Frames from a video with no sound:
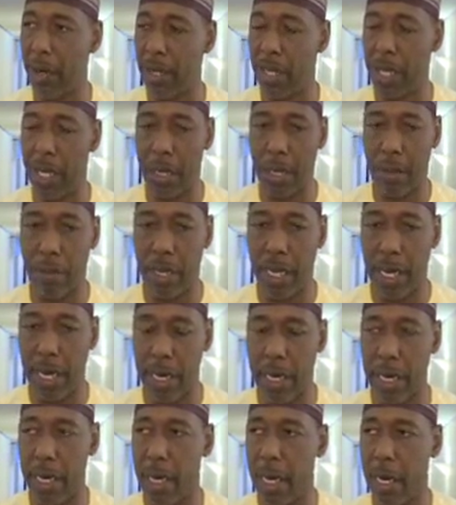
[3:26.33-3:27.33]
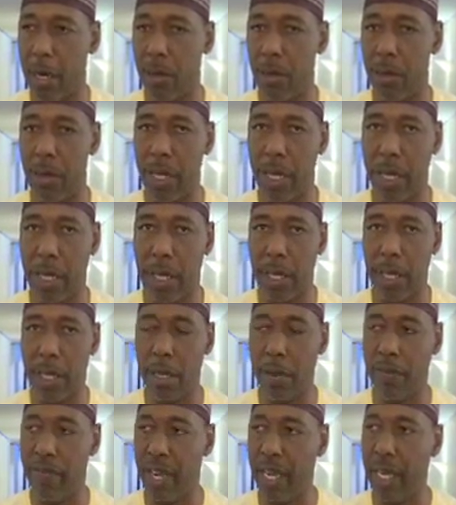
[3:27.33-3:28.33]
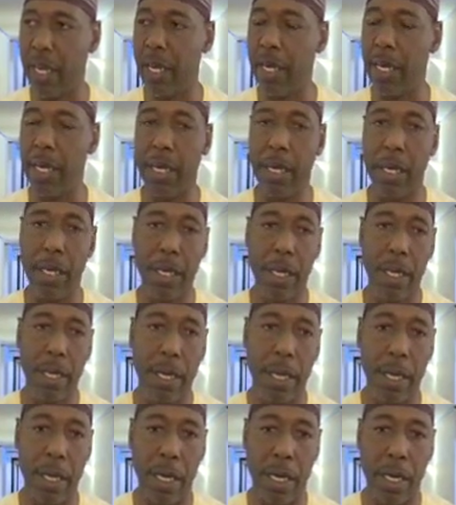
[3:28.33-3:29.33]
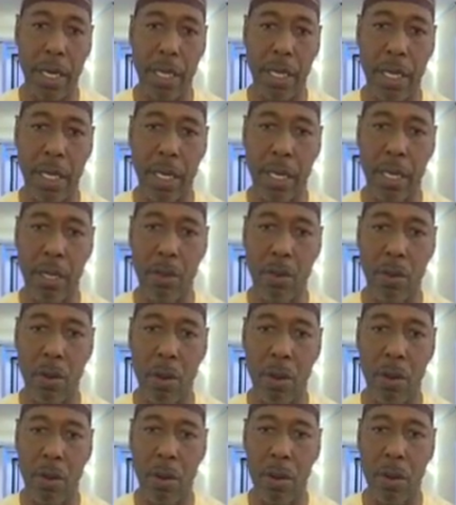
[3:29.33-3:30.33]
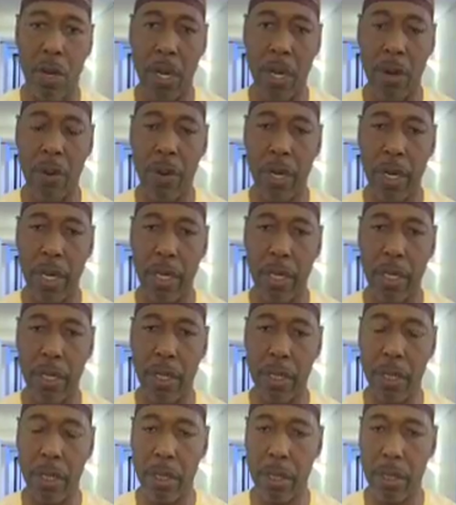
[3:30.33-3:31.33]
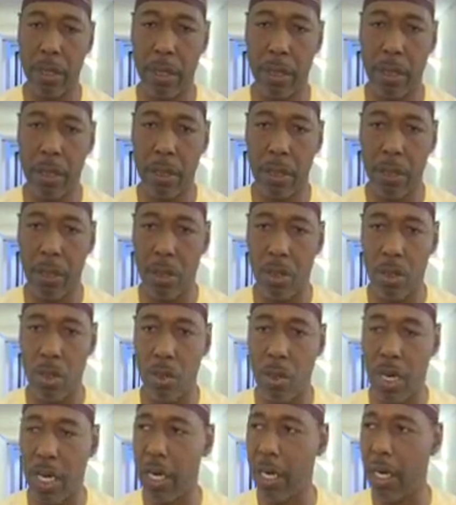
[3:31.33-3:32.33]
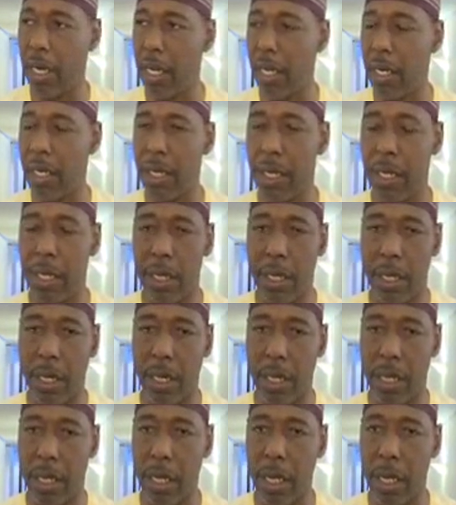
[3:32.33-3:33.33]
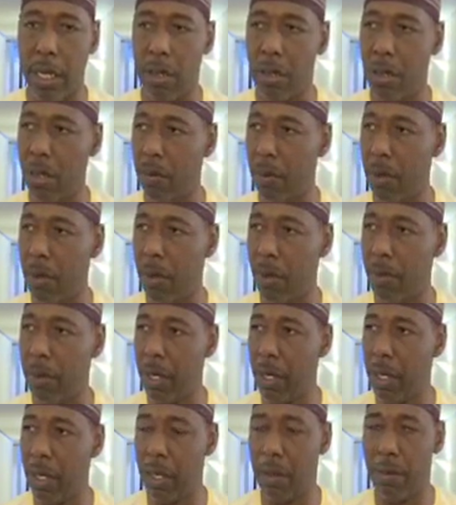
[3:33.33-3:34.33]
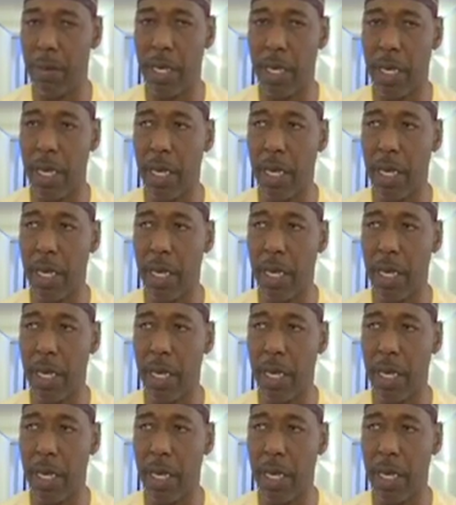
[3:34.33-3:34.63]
It's just being added now to the existing funding, and I think this will go a long way in ensuring that the resilience of the community is being